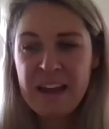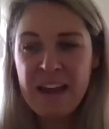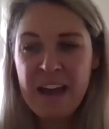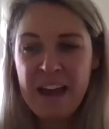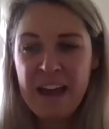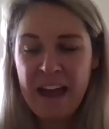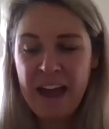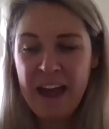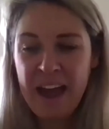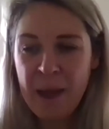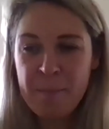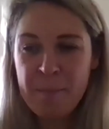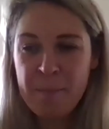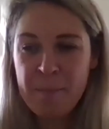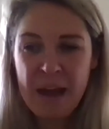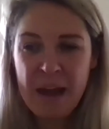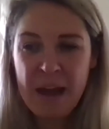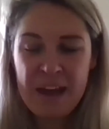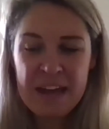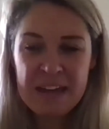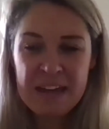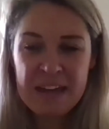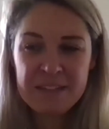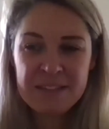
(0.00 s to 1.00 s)

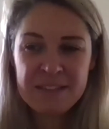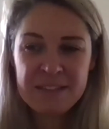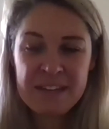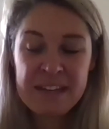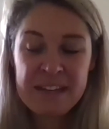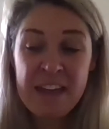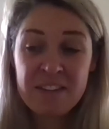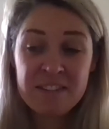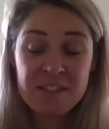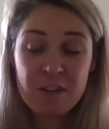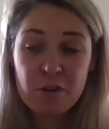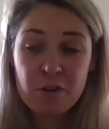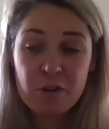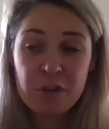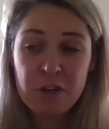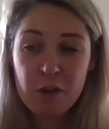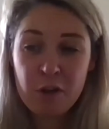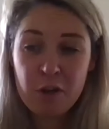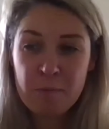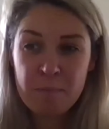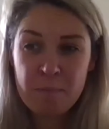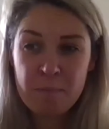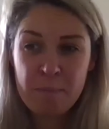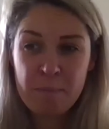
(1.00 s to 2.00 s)
So, you know,
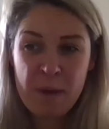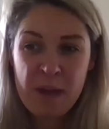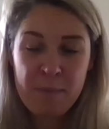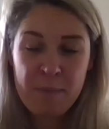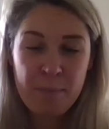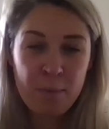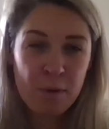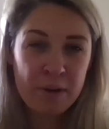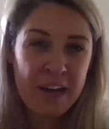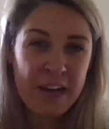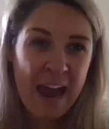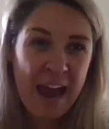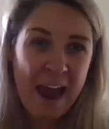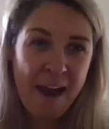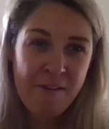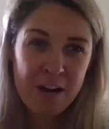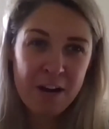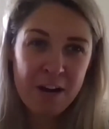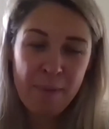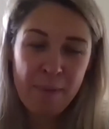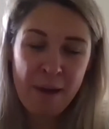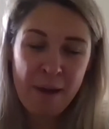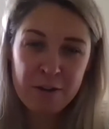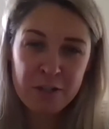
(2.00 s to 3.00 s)
the people
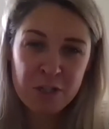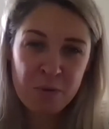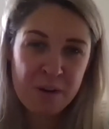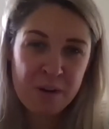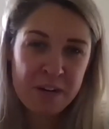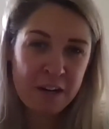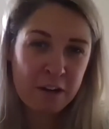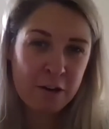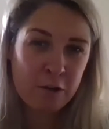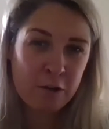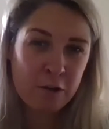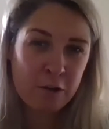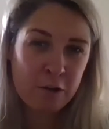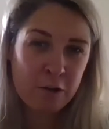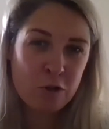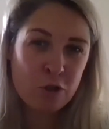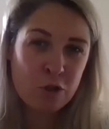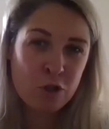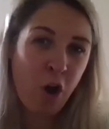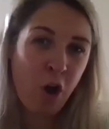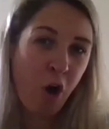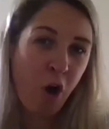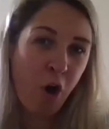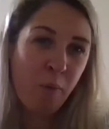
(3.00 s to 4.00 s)
caring about doing a good
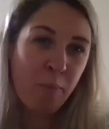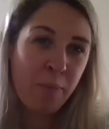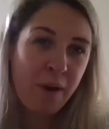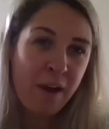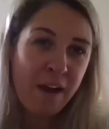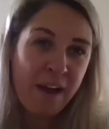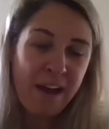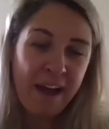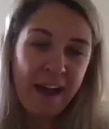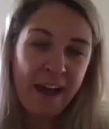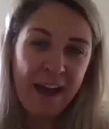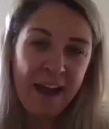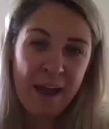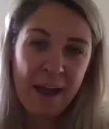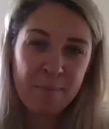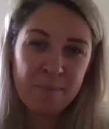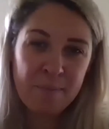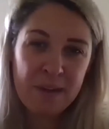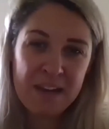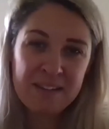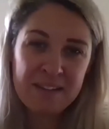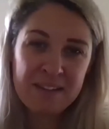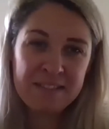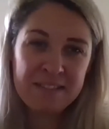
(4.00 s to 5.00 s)
job
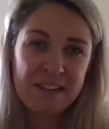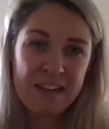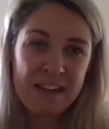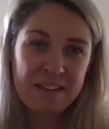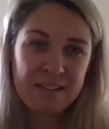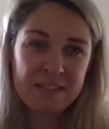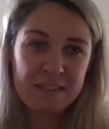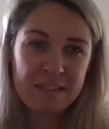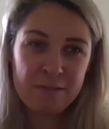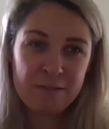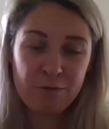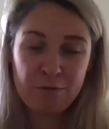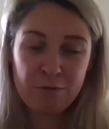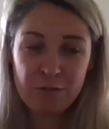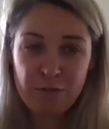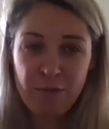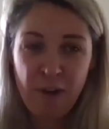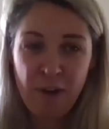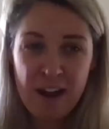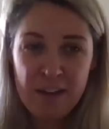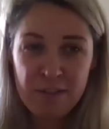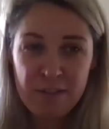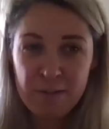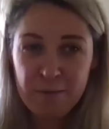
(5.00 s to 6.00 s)
is the
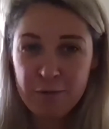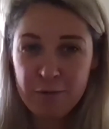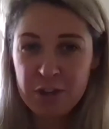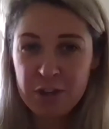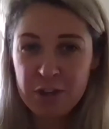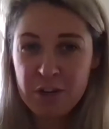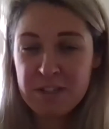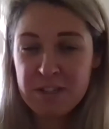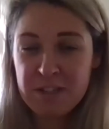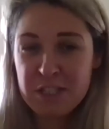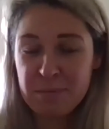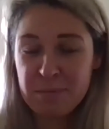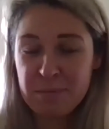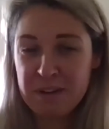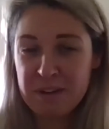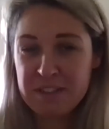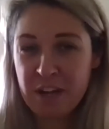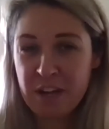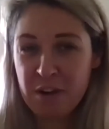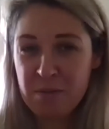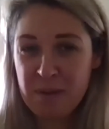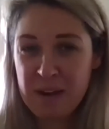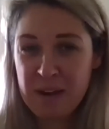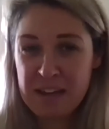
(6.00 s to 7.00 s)
right thing for the customer.
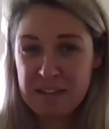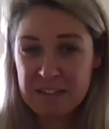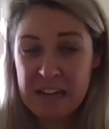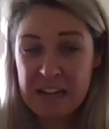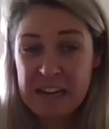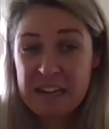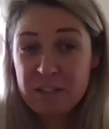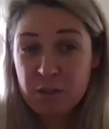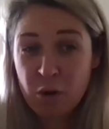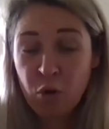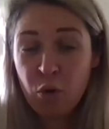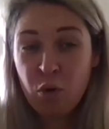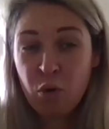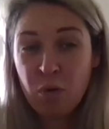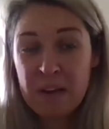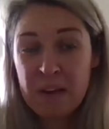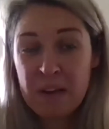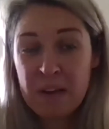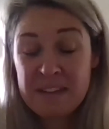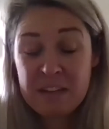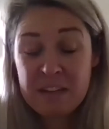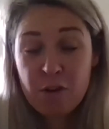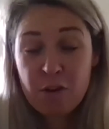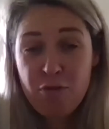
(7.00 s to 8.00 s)
So
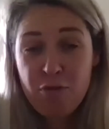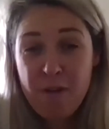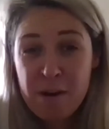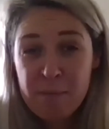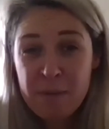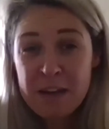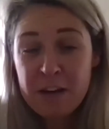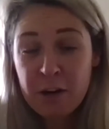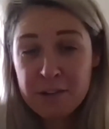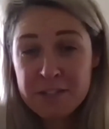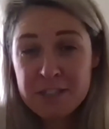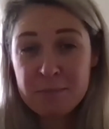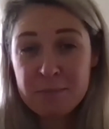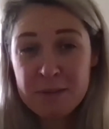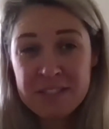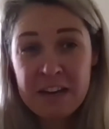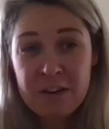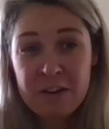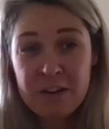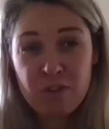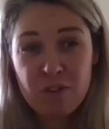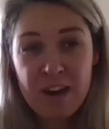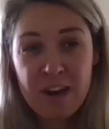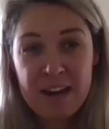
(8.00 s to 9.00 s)
it's incredibly customer
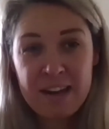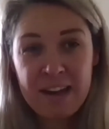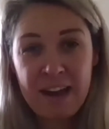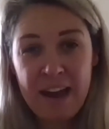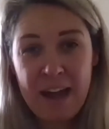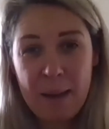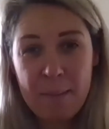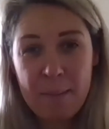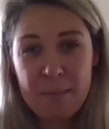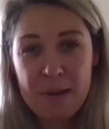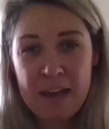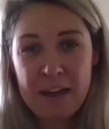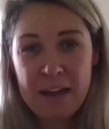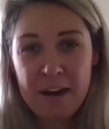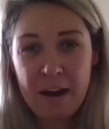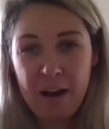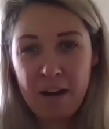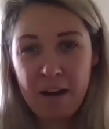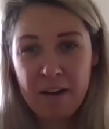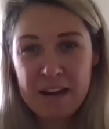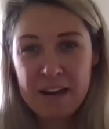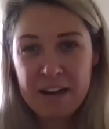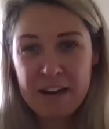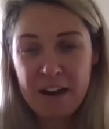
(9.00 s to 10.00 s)
centric in
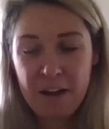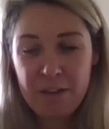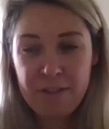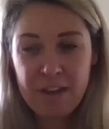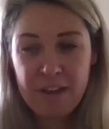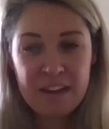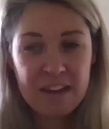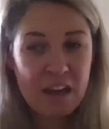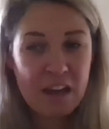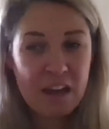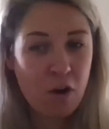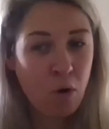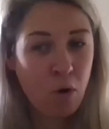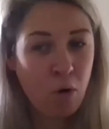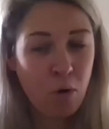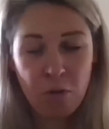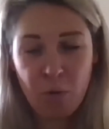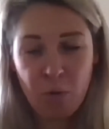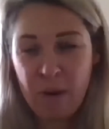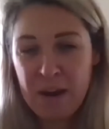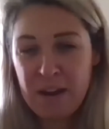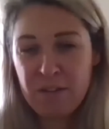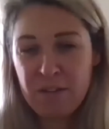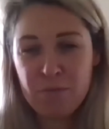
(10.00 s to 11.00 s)
our thinking all
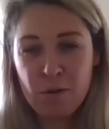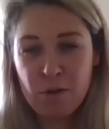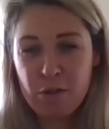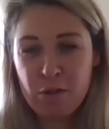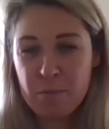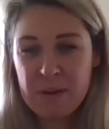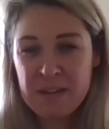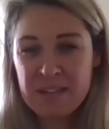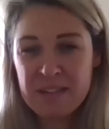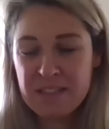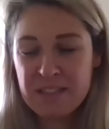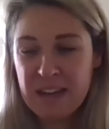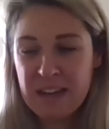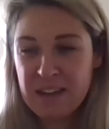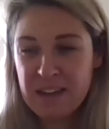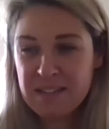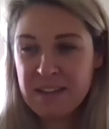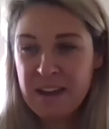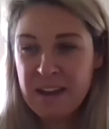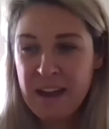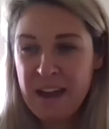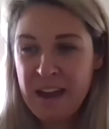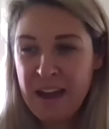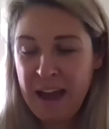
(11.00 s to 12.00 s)
the way through the business.
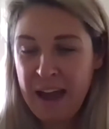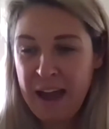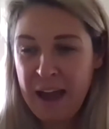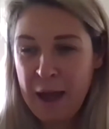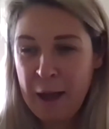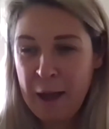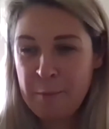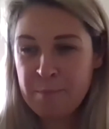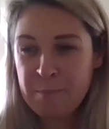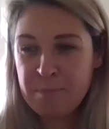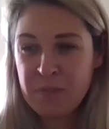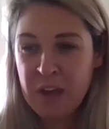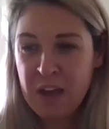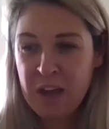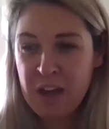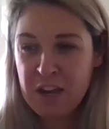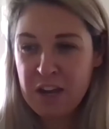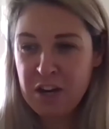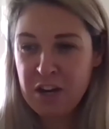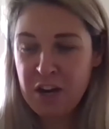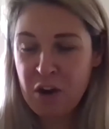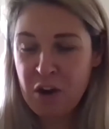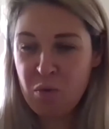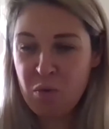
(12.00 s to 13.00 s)

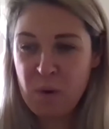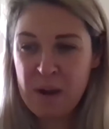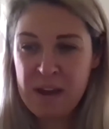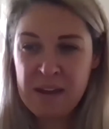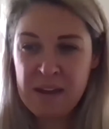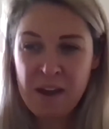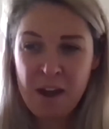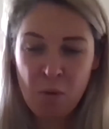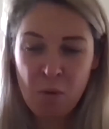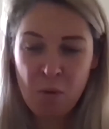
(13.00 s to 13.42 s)
You know, we